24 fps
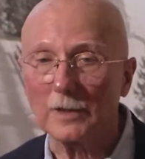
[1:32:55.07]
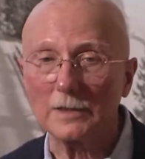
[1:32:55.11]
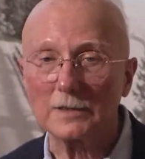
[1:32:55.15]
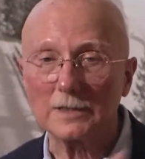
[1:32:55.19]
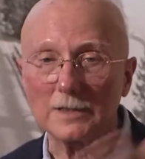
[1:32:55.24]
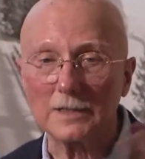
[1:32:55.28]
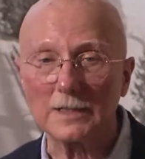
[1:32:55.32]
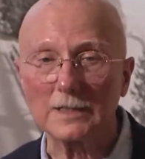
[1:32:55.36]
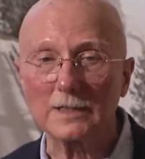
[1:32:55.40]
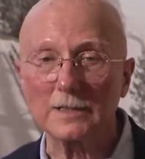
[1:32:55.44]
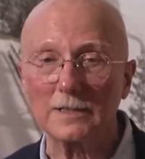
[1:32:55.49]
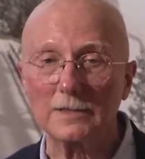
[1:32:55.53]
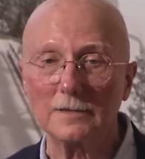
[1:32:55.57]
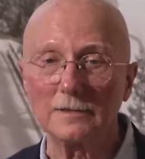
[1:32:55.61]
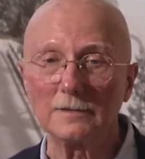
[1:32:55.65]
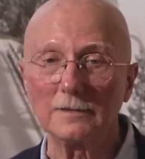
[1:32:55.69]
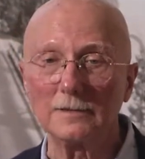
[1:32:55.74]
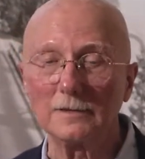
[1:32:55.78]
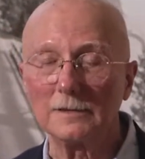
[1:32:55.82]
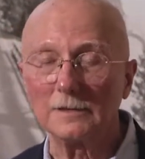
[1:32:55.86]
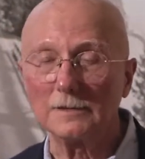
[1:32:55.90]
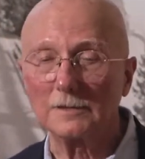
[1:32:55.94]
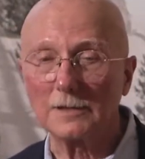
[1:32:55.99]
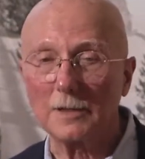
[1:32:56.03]
It's, it's
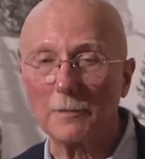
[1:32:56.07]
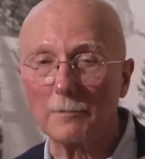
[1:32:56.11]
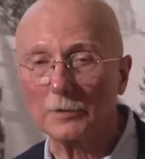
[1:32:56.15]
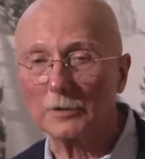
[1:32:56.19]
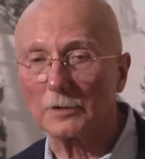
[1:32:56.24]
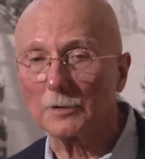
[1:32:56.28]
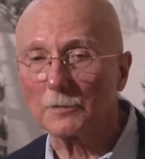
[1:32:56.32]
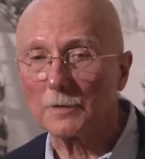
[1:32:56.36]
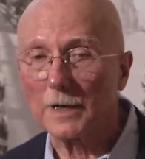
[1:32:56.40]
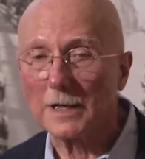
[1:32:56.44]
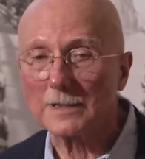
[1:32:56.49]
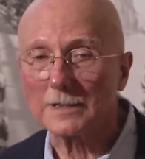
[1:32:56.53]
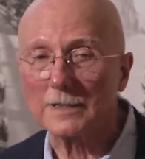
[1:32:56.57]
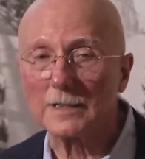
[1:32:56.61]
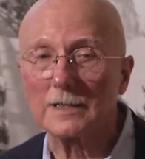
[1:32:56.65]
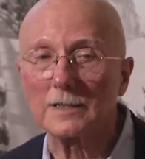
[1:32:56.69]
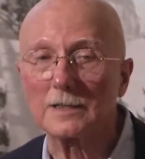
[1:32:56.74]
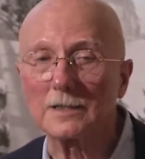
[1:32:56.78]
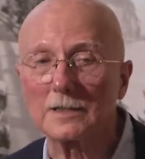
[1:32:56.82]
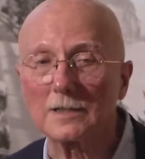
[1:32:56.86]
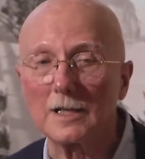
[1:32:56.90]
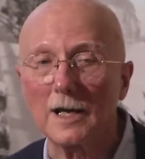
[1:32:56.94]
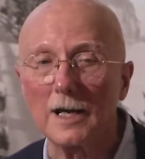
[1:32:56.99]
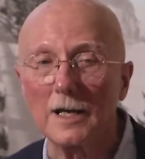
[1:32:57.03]
the typical
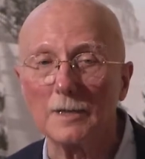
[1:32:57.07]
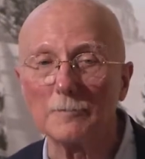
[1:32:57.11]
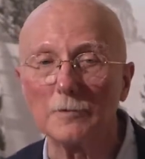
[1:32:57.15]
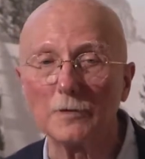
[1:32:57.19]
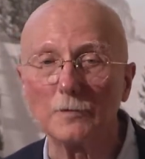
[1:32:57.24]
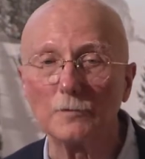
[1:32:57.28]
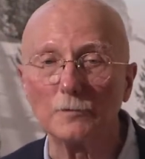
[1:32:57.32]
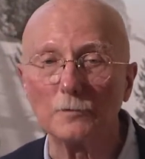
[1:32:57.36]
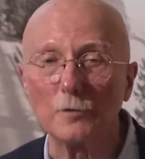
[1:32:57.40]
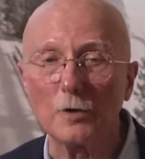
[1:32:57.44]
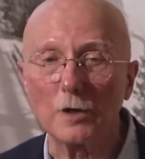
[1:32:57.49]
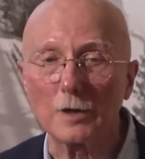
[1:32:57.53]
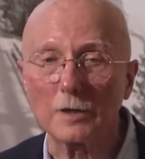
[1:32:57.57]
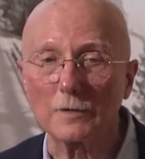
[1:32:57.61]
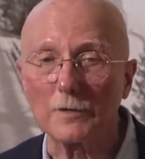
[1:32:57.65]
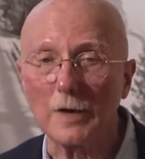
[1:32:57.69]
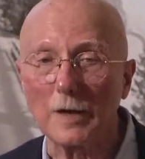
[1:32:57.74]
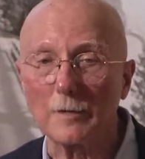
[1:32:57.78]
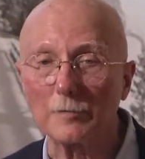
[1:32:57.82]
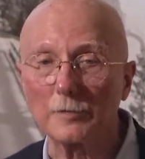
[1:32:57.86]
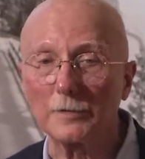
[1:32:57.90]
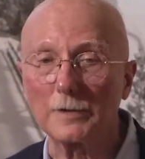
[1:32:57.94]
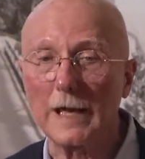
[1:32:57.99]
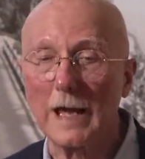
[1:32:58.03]
residence time of water
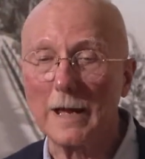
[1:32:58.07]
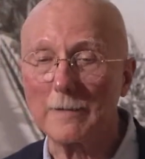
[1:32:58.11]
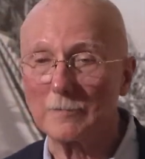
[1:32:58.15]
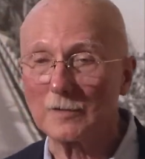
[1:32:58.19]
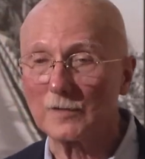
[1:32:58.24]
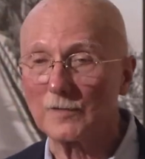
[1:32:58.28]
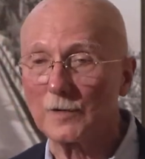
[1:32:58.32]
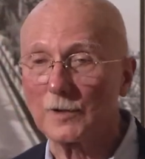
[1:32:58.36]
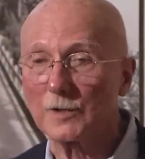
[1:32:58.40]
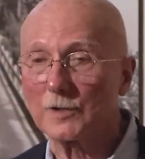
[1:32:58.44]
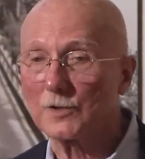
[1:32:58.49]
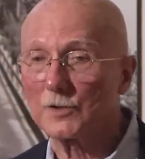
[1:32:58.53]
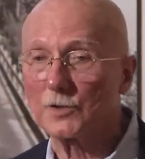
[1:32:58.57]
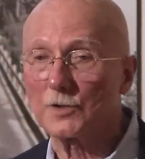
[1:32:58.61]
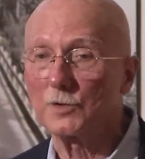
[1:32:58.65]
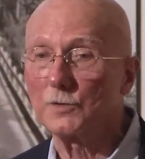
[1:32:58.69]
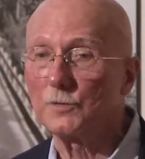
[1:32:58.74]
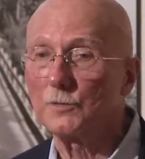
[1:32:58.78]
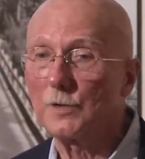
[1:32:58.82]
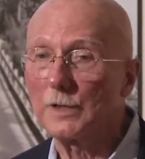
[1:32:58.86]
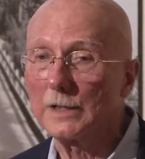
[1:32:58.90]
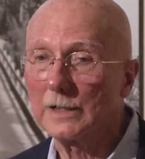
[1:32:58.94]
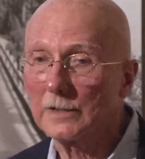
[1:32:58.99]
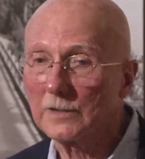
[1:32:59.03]
vapor in the atmosphere is two
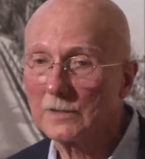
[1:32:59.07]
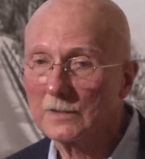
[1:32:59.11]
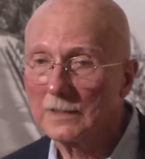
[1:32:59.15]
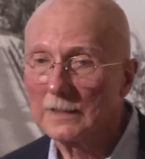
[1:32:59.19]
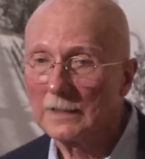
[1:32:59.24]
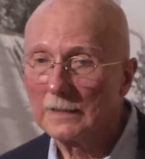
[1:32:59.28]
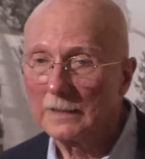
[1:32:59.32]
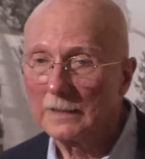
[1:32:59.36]
weeks.